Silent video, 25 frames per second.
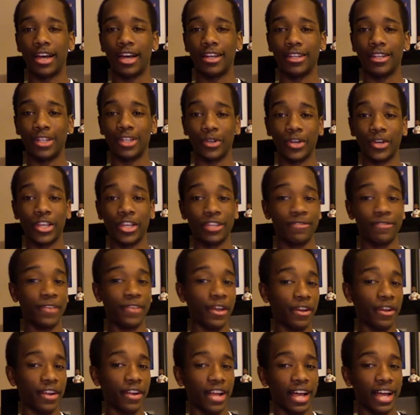degrees
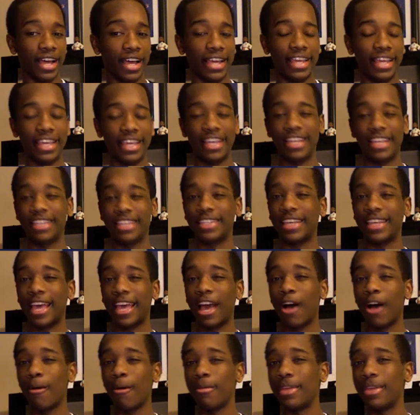Fahrenheit is
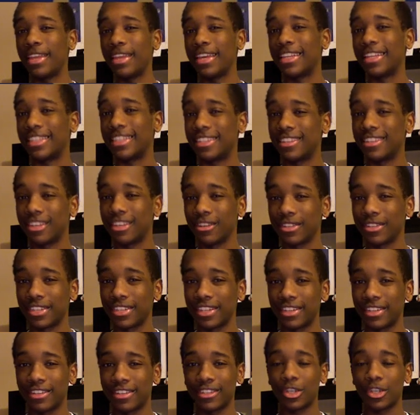how many in
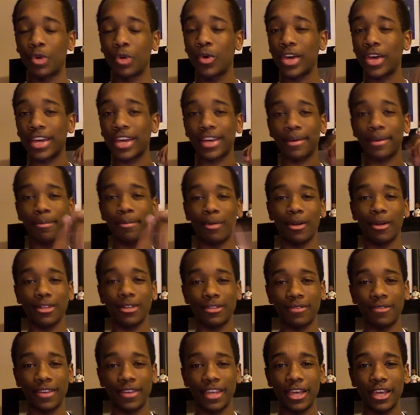Celsius. Quick pause
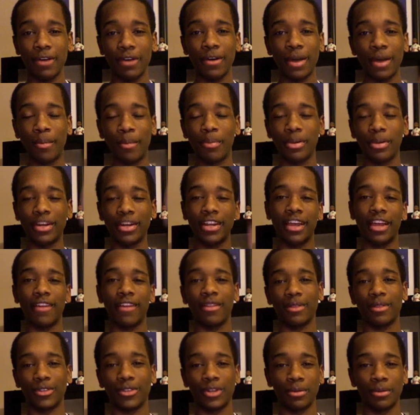the video and put it down
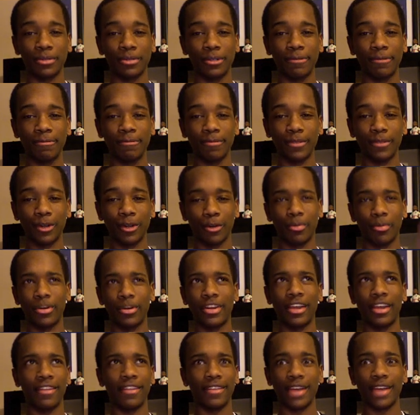in the description, or put it
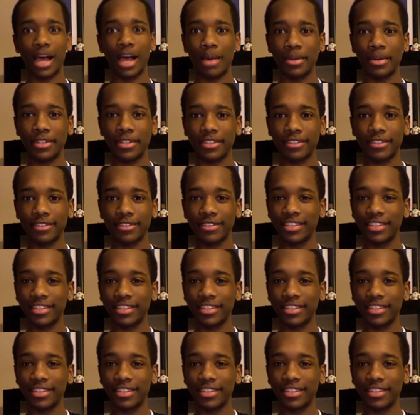down in the comments.